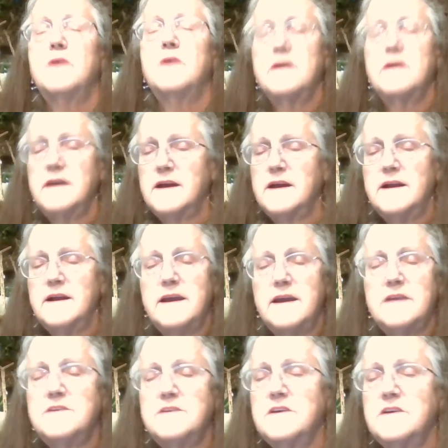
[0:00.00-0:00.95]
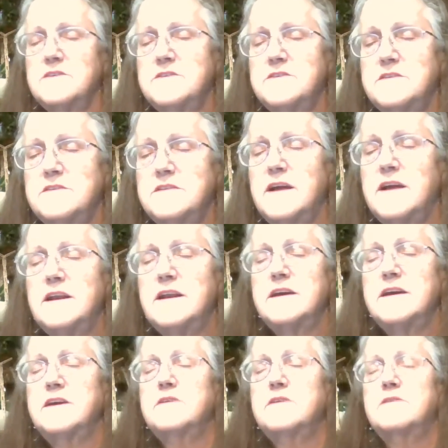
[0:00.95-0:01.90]
walking on eggshells, it's not
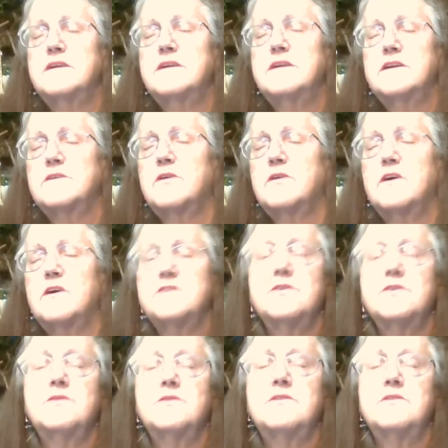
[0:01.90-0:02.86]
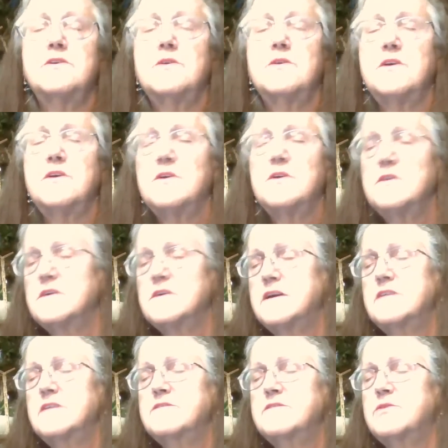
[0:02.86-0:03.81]
like you're ready to cross over or you're
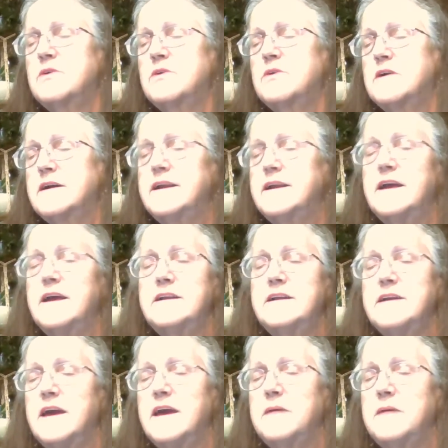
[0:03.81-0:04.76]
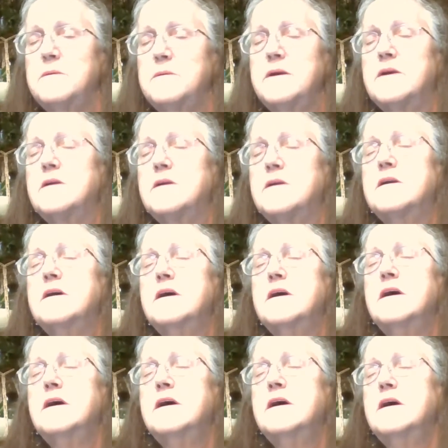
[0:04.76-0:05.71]
looking for an end game here.
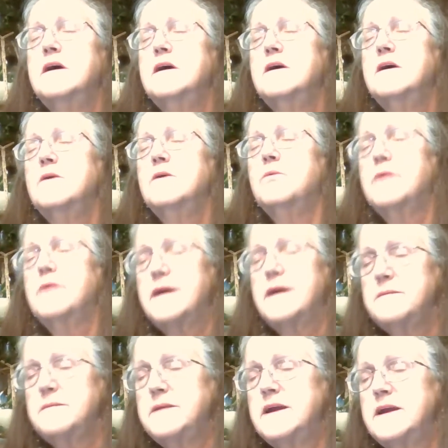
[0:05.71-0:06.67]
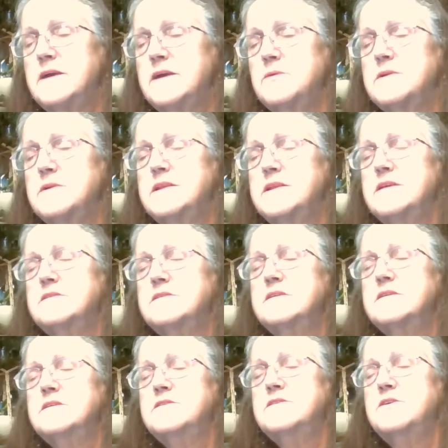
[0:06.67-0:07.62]
What I'm getting with this
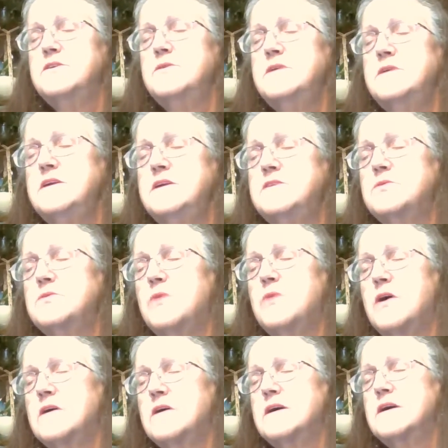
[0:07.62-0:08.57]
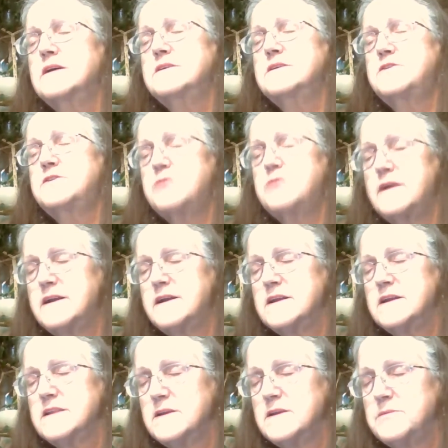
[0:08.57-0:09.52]
is you need to tread
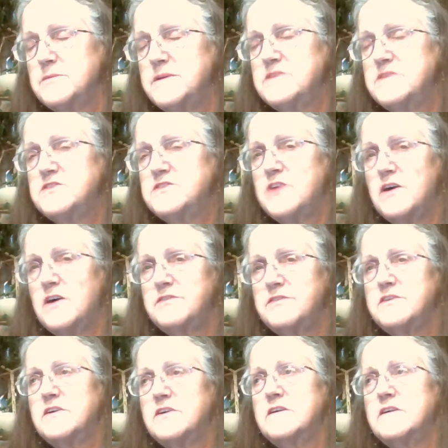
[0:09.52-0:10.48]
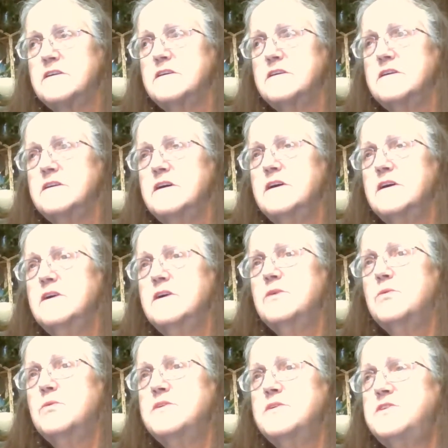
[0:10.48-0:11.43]
a little bit softer.
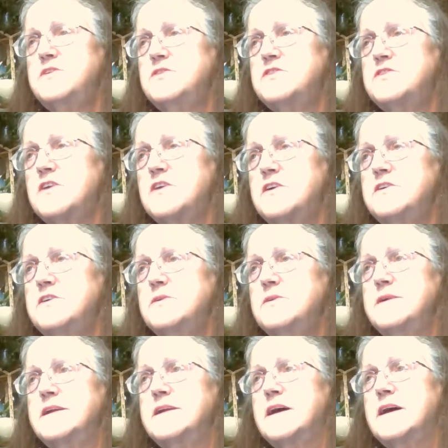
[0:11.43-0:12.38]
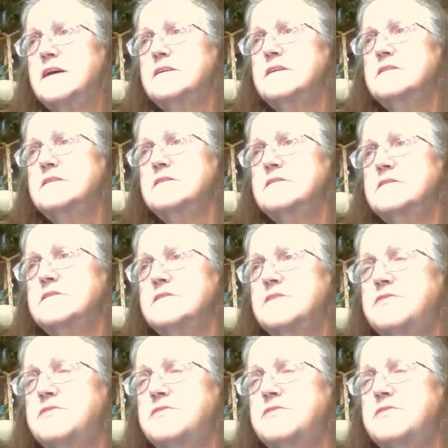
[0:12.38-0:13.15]
Once you start doing that, the